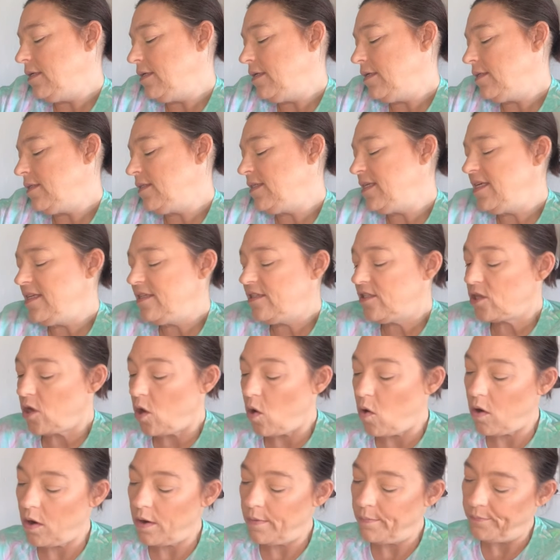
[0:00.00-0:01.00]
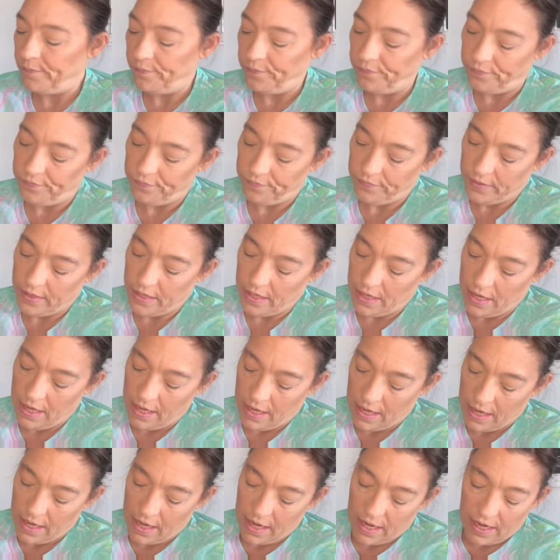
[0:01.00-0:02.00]
Sea Star.
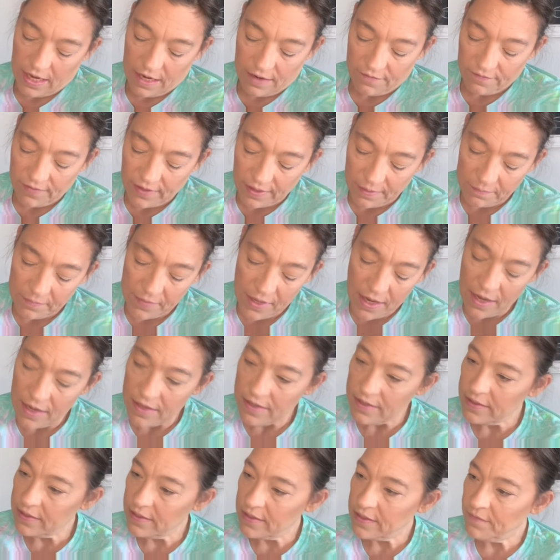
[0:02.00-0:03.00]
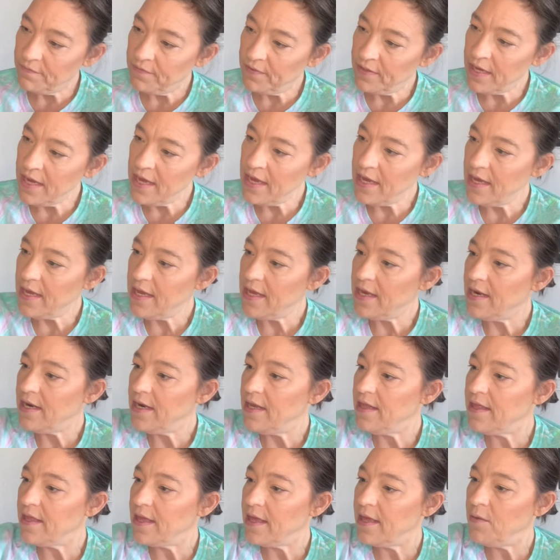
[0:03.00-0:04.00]
And if I can't get
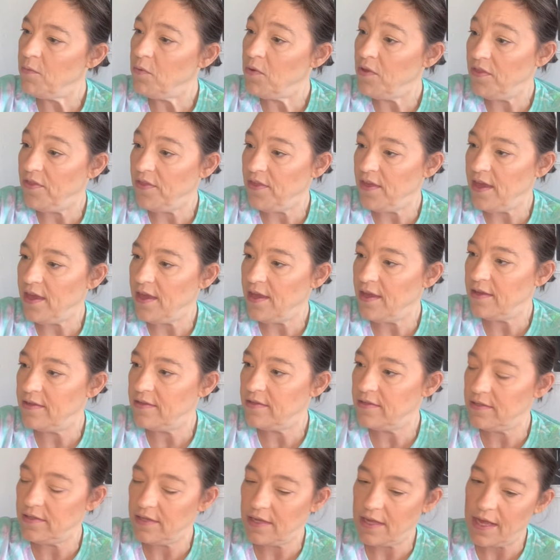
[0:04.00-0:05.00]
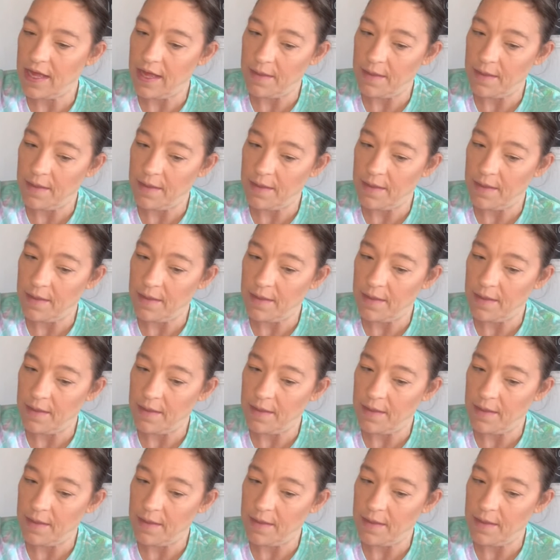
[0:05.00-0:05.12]
anything with this,